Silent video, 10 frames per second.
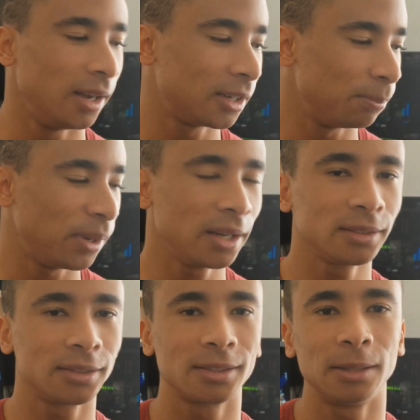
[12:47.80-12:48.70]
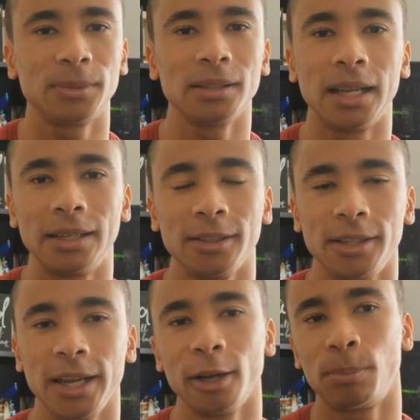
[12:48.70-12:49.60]
Compared to something like
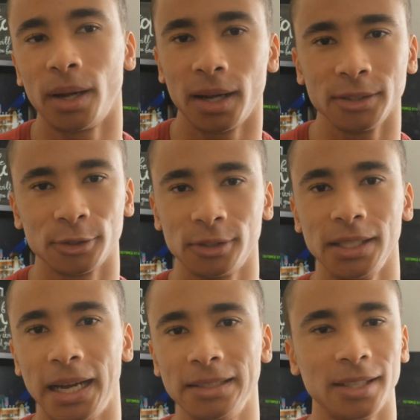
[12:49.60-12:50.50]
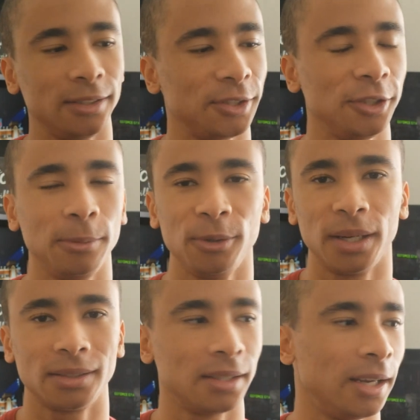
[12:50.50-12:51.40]
the AirPods or the i10
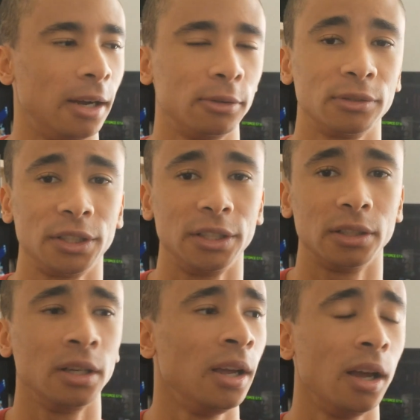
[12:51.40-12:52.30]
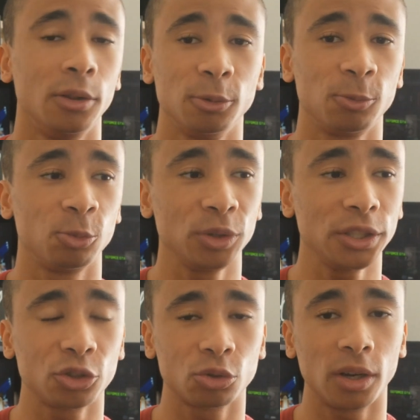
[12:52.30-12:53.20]
TWS that I have over here. They're
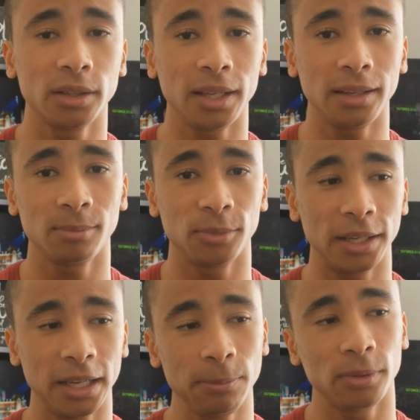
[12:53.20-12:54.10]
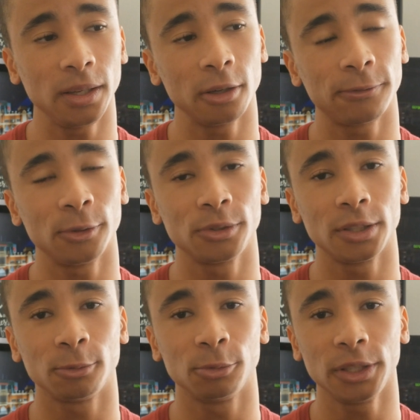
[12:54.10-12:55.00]
really strong, they keep the earphones
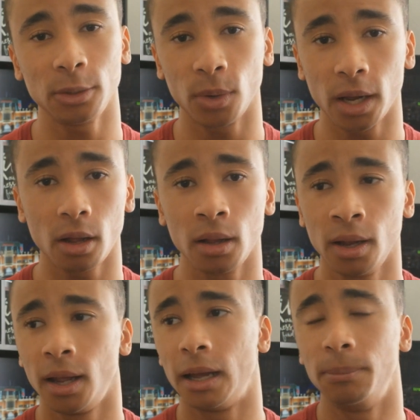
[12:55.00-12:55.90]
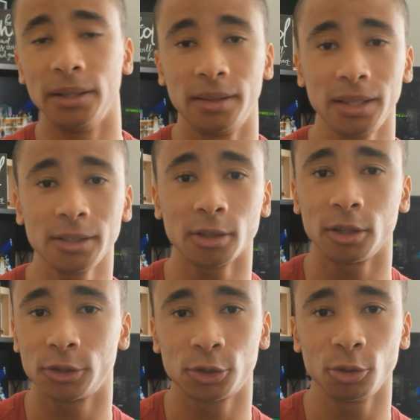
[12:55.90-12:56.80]
in really well, but these
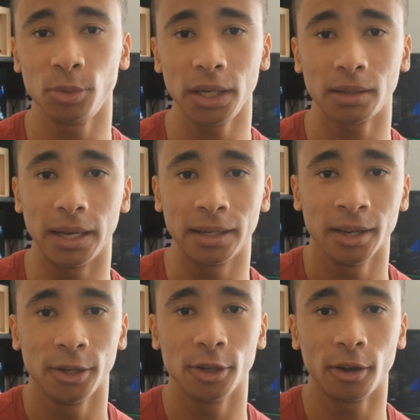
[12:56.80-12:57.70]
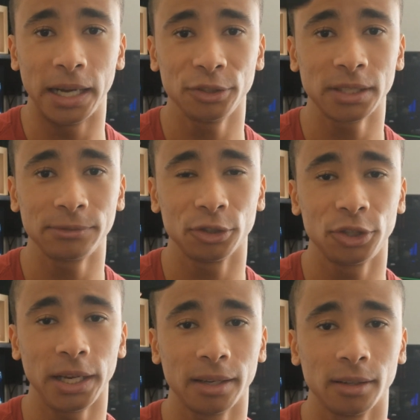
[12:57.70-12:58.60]
are so weak. Like, I just have to
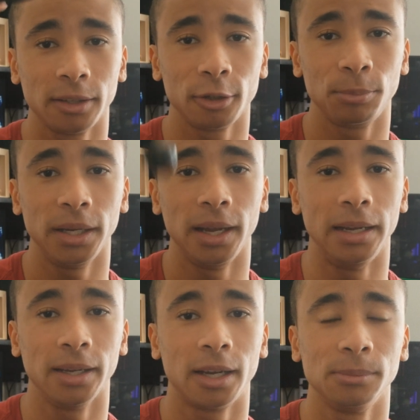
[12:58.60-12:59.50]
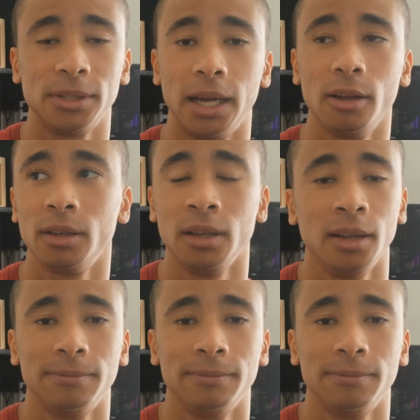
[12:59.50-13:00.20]
shake it a little bit and it comes out.